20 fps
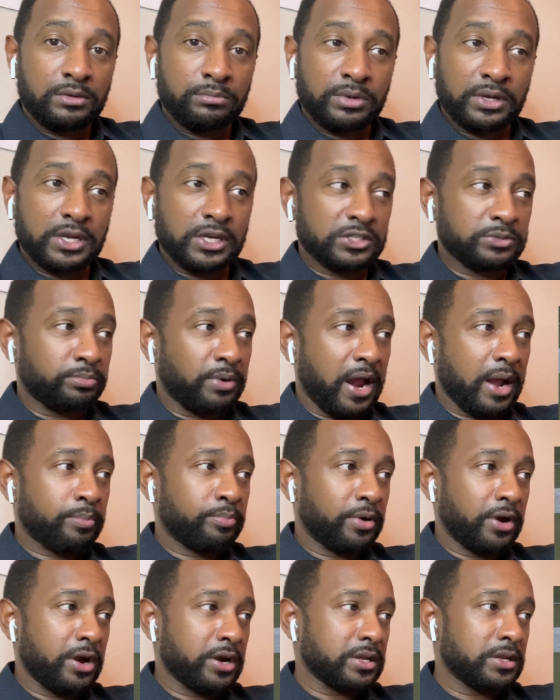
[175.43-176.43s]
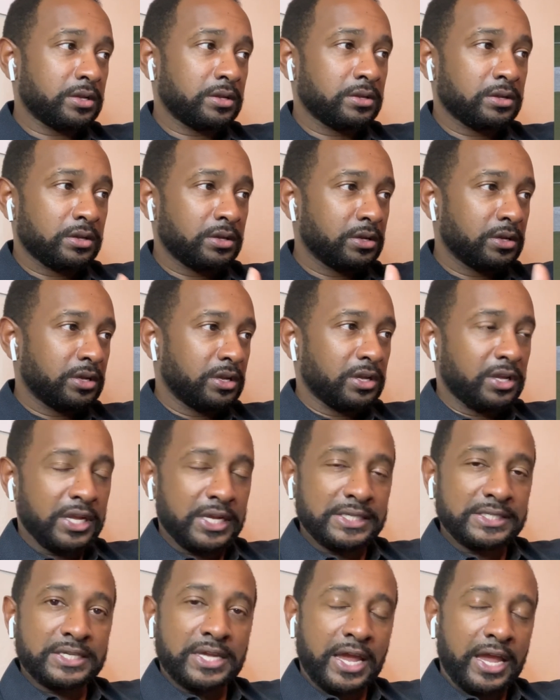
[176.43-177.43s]
Because Brock Purdy,
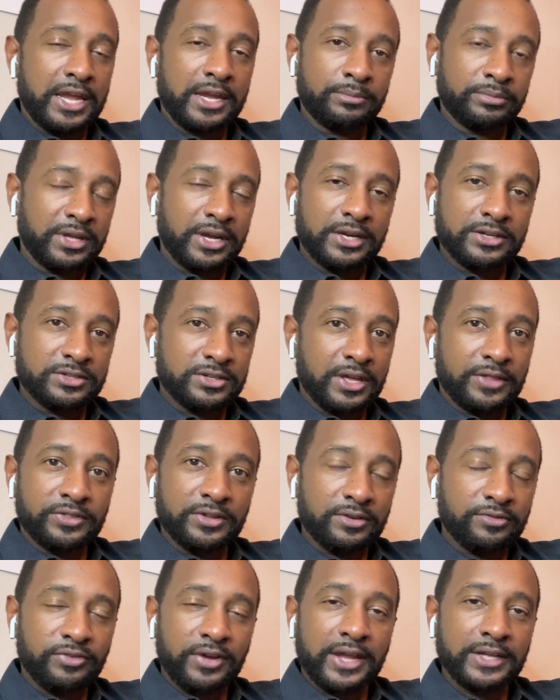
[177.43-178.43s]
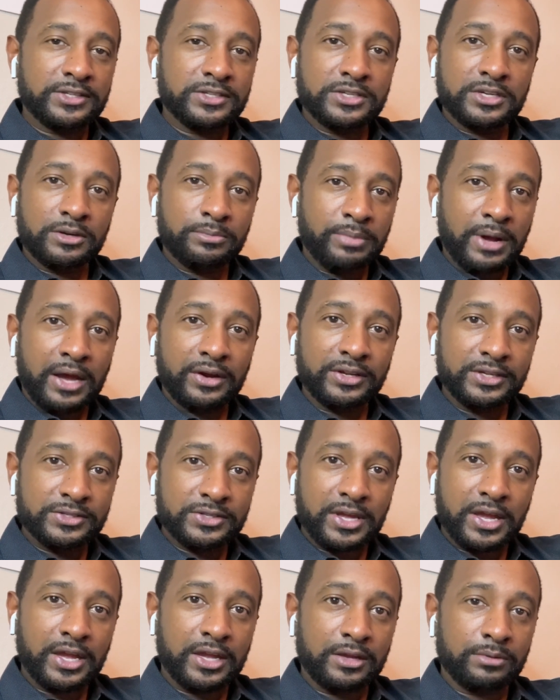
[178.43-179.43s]
his game, there's nothing fancy about
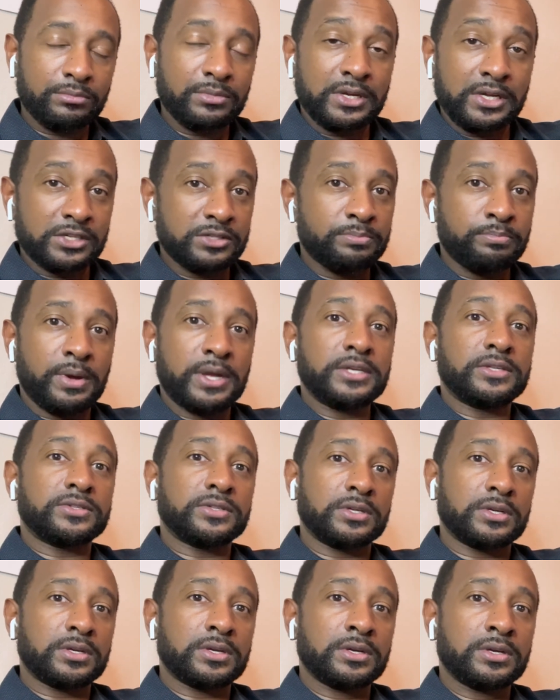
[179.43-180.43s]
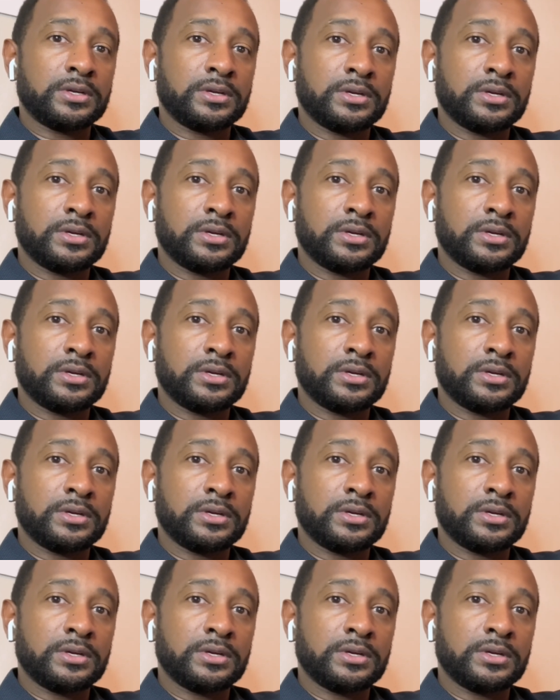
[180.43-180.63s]
his game. It's basic.